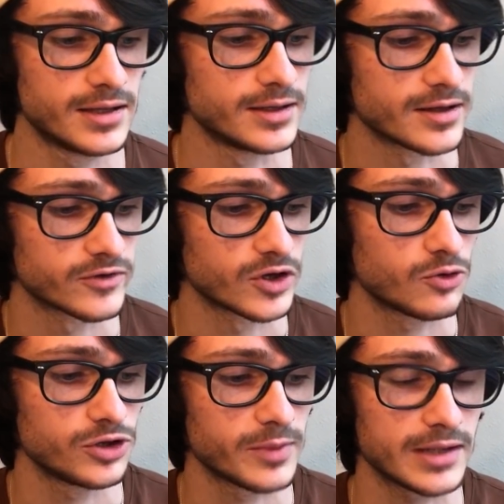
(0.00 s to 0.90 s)
You never know
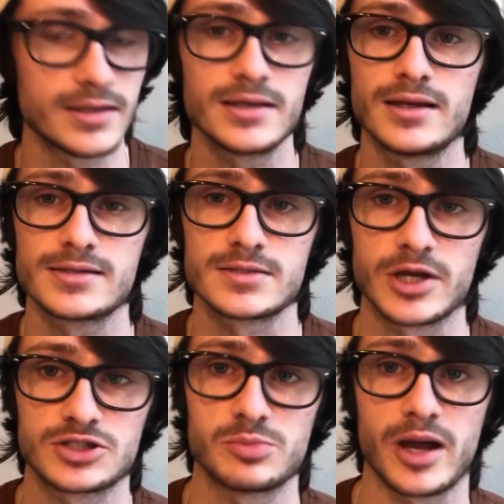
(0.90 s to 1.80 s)
when you might need some
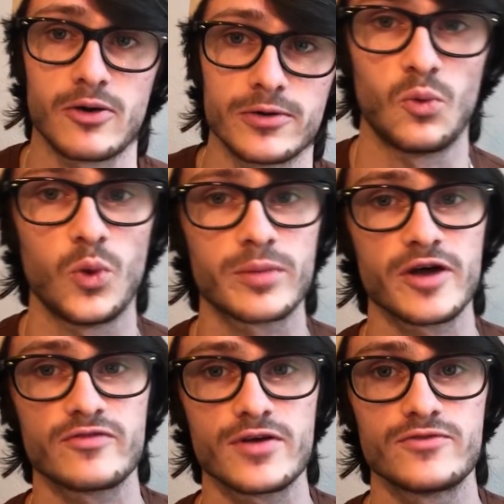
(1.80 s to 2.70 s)
extra power. One of my
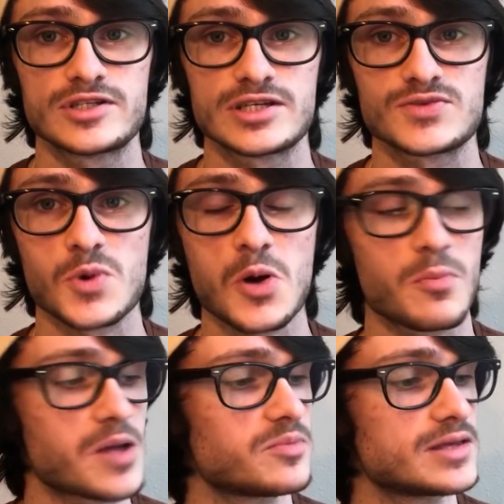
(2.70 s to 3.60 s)
favorites as well,
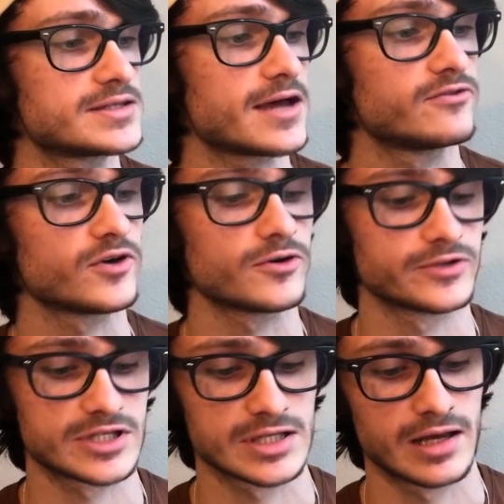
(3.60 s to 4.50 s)
my Beats
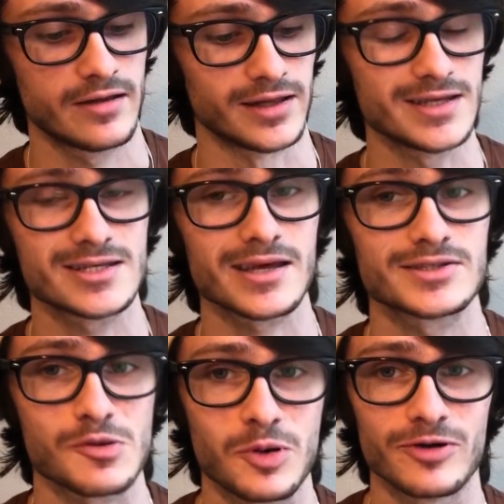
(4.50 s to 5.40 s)
headphones. These things
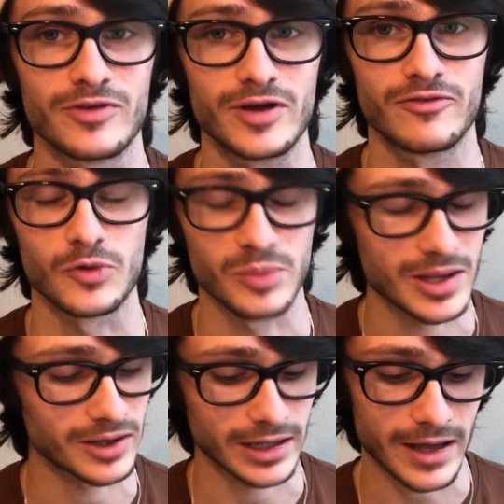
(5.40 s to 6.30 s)
are perfect for
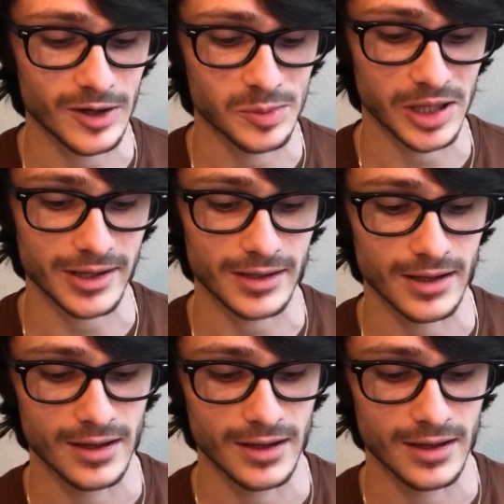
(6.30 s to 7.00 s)
being on an airplane.